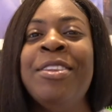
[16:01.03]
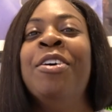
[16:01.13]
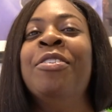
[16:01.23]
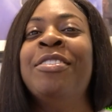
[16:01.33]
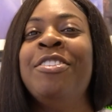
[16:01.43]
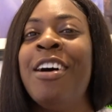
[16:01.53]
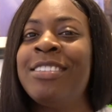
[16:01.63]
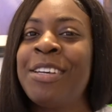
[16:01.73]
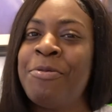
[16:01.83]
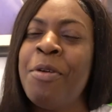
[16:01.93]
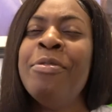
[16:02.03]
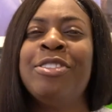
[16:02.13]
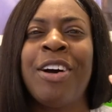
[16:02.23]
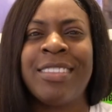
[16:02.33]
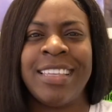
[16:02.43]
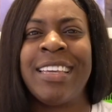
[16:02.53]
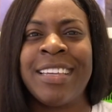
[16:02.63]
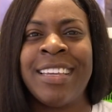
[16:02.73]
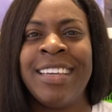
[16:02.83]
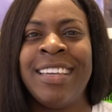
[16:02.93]
know, you know what I'm saying? What would y'all
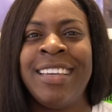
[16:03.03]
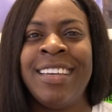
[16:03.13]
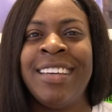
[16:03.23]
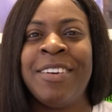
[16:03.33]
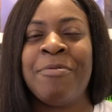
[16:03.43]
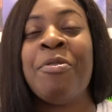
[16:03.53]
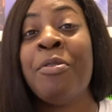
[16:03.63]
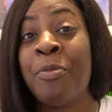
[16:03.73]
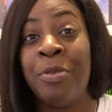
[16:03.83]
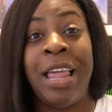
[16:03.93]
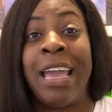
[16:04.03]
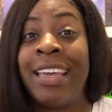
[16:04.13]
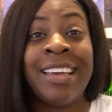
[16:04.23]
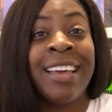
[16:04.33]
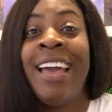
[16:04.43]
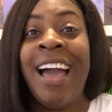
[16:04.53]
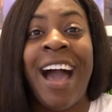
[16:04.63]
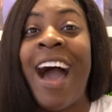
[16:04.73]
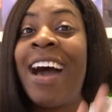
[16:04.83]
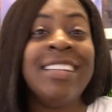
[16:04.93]
think? What, like,
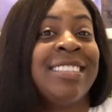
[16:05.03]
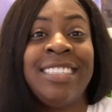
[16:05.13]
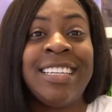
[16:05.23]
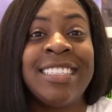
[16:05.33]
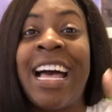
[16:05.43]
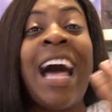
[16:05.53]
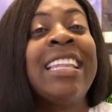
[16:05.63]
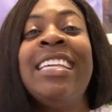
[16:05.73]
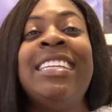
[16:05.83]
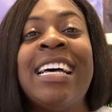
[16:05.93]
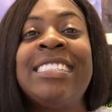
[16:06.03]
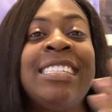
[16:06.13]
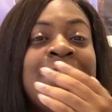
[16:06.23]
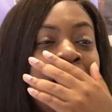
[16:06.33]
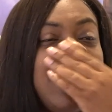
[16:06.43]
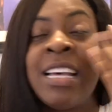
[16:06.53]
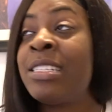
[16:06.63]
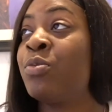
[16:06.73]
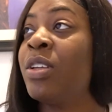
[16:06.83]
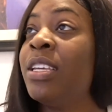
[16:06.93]
honestly, because I think that's just the,
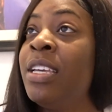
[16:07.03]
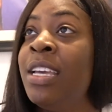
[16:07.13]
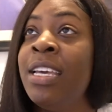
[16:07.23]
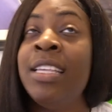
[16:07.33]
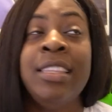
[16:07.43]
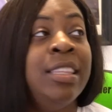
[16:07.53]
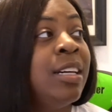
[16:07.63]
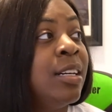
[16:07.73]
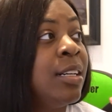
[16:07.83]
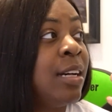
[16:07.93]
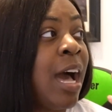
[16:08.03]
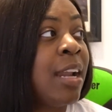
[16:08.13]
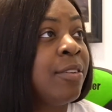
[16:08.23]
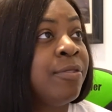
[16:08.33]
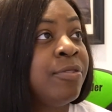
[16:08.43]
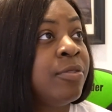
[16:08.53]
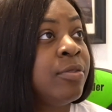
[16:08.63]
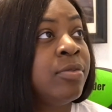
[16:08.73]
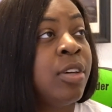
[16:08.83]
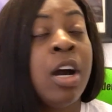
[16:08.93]
that's really the, out of
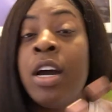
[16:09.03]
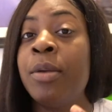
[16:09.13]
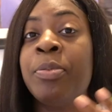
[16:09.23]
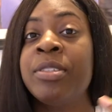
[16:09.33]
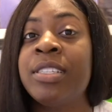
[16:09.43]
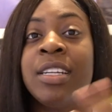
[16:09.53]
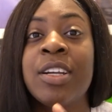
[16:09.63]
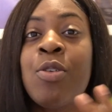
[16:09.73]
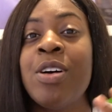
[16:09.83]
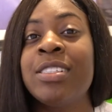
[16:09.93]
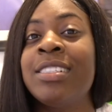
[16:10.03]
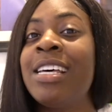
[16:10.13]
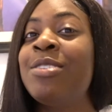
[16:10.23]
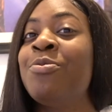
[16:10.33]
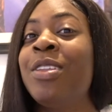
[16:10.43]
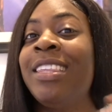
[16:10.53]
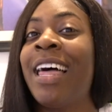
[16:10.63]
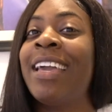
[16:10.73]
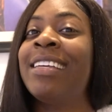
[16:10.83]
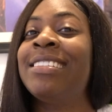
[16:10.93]
100% of the questions, that's really
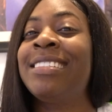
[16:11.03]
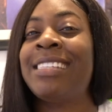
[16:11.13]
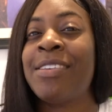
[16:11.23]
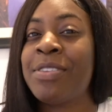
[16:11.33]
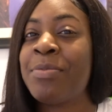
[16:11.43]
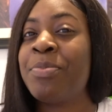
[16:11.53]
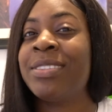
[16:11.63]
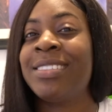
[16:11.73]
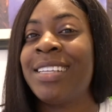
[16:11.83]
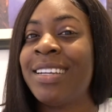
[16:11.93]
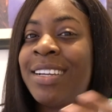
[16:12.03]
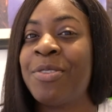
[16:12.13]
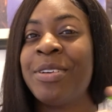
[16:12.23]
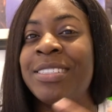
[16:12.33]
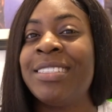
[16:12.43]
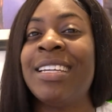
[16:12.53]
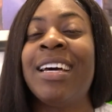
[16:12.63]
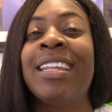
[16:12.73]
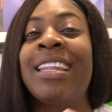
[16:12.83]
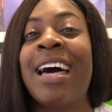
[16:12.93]
like 70% of the questions
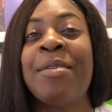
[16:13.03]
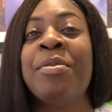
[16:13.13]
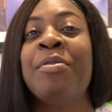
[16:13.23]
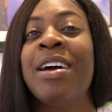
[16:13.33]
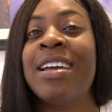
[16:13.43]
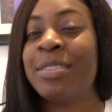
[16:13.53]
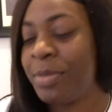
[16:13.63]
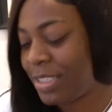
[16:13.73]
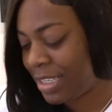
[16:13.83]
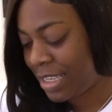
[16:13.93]
that a lot of people ask me.